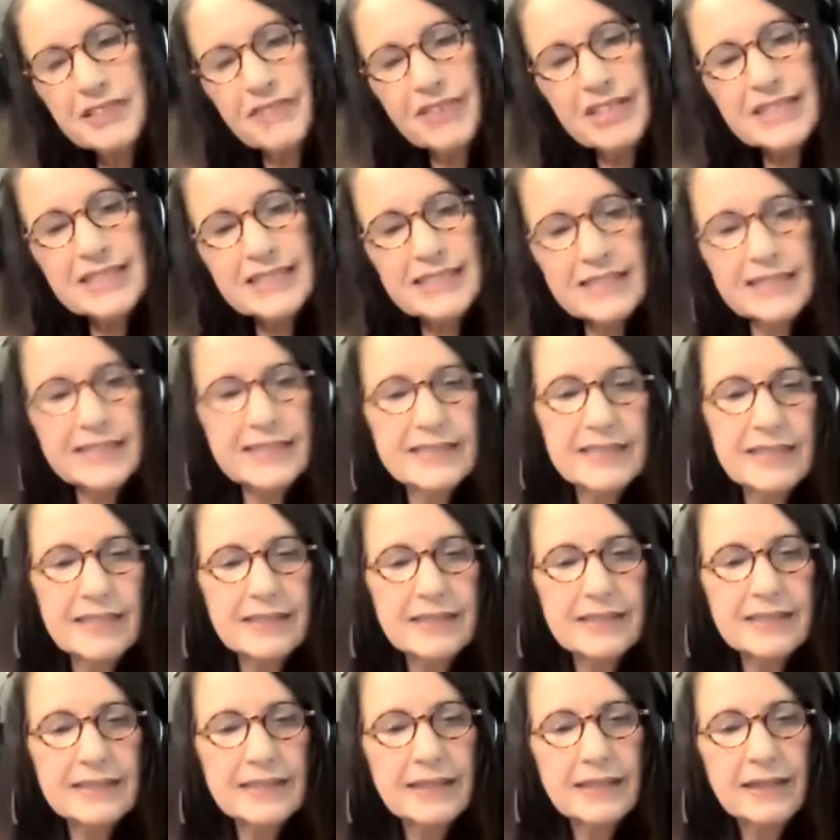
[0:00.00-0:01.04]
of
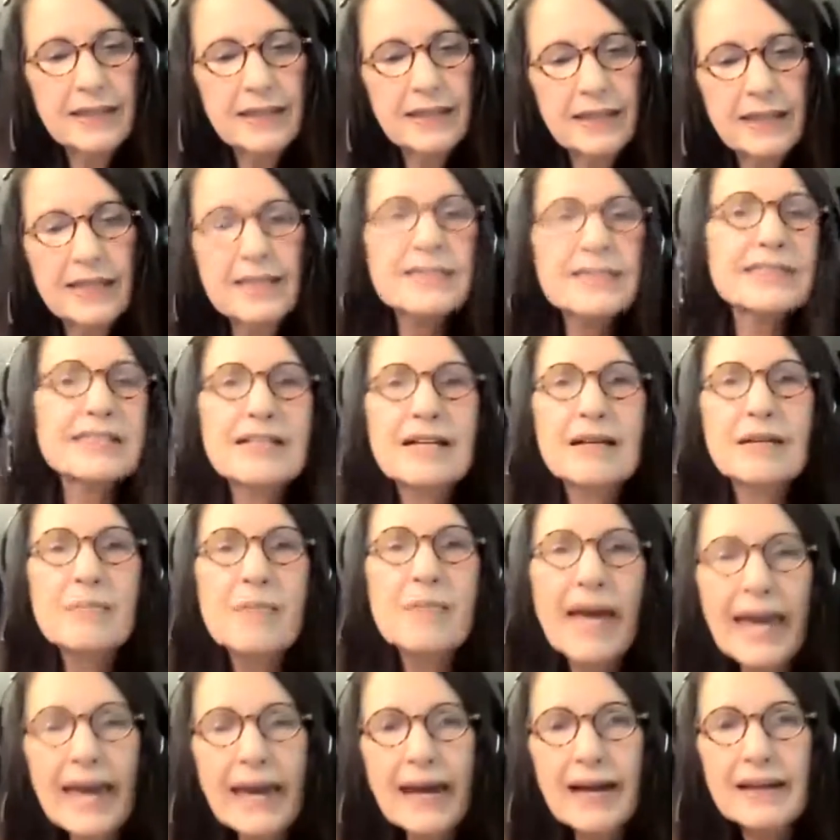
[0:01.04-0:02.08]
existence. Its
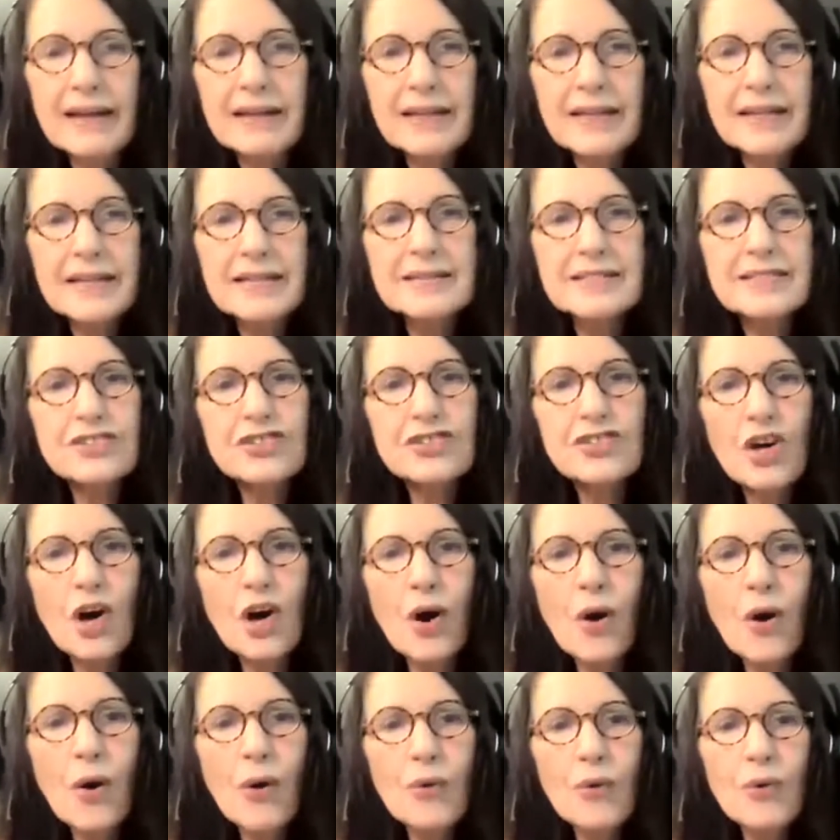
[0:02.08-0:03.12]
command is
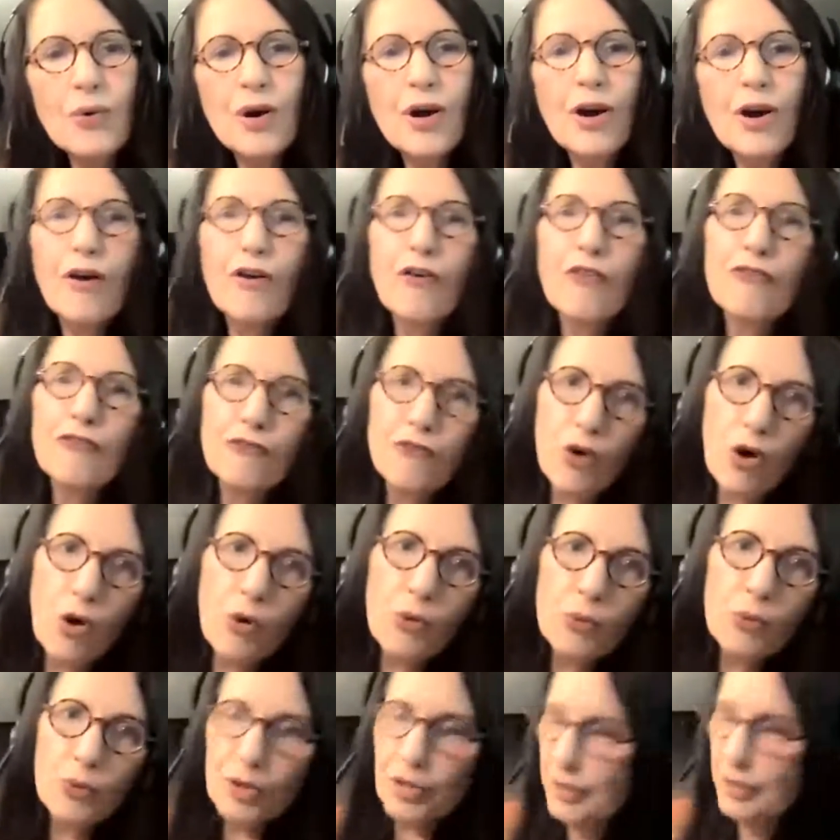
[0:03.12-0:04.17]
go
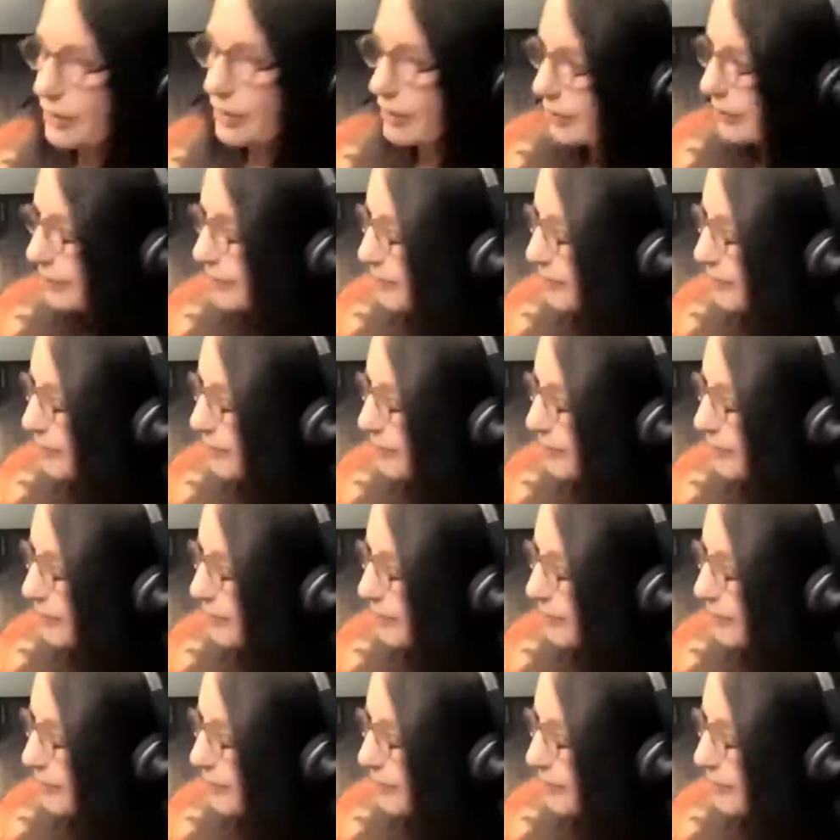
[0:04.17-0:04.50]
forward.